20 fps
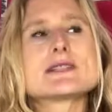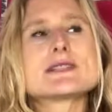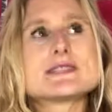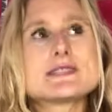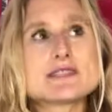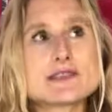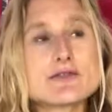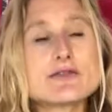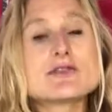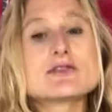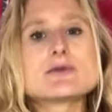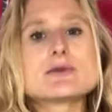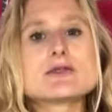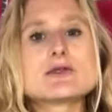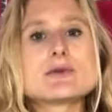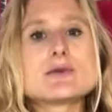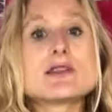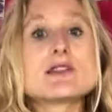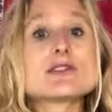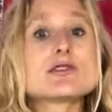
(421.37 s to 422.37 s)
the difference
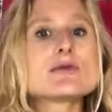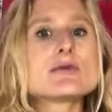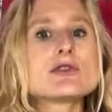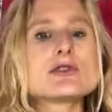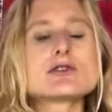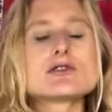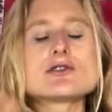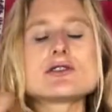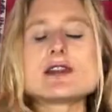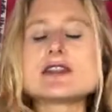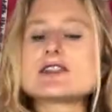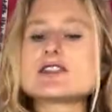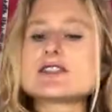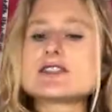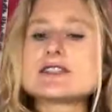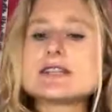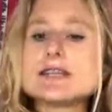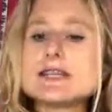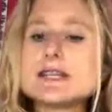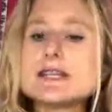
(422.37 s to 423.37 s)
between the two, because you can just
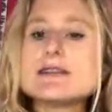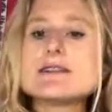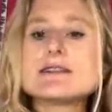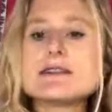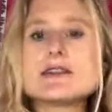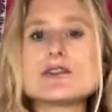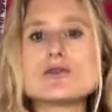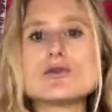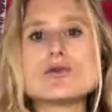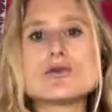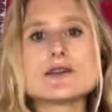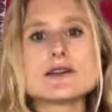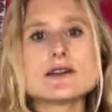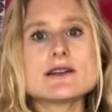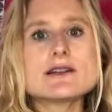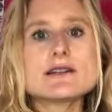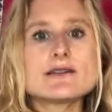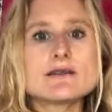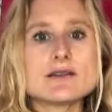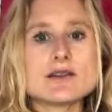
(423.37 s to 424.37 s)
easily Google
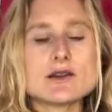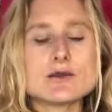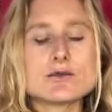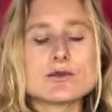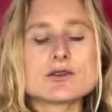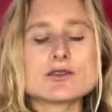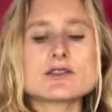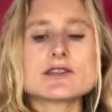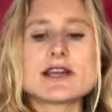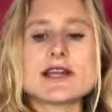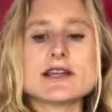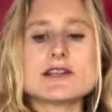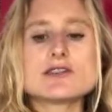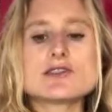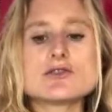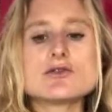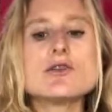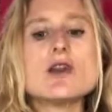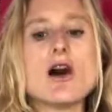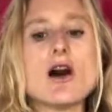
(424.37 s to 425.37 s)
it. It would take
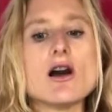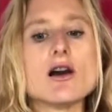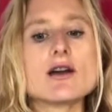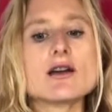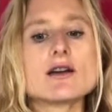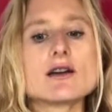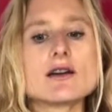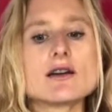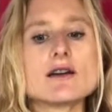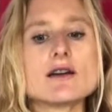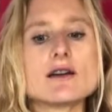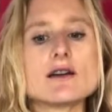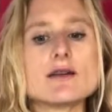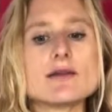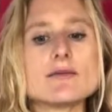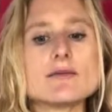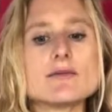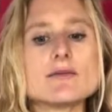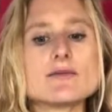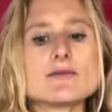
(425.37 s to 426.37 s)
too long.
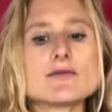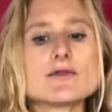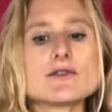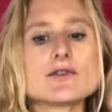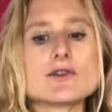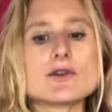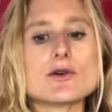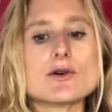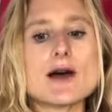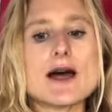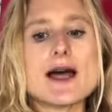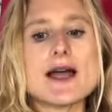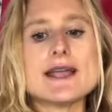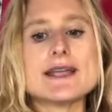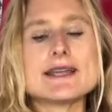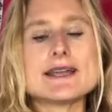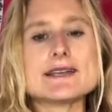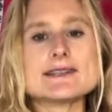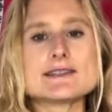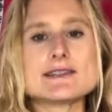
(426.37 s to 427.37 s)
So I
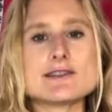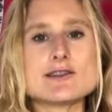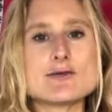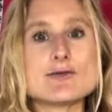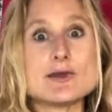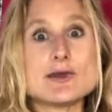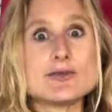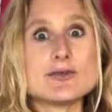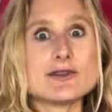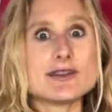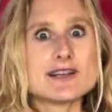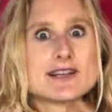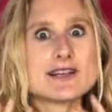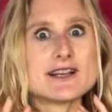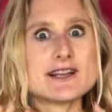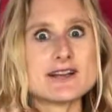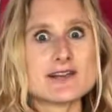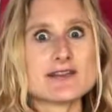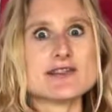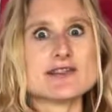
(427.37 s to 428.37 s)
guess that the people that
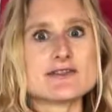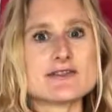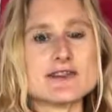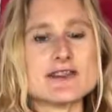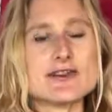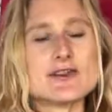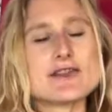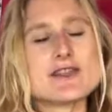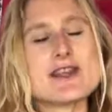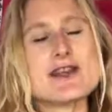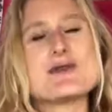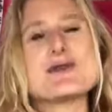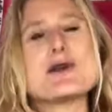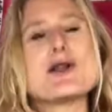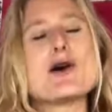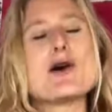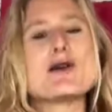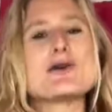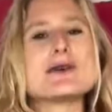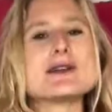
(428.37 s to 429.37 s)
click on this video, they will
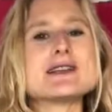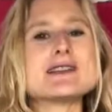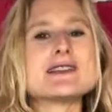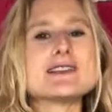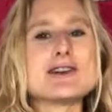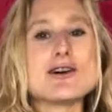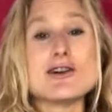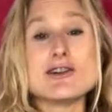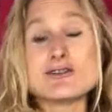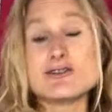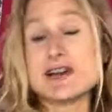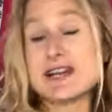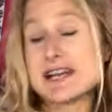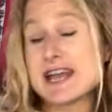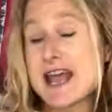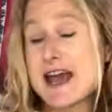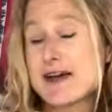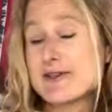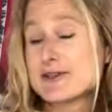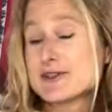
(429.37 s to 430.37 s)
already
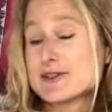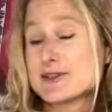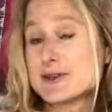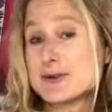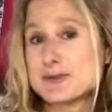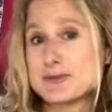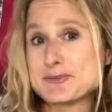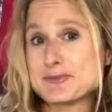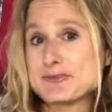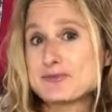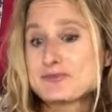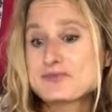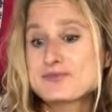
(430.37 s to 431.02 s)
have some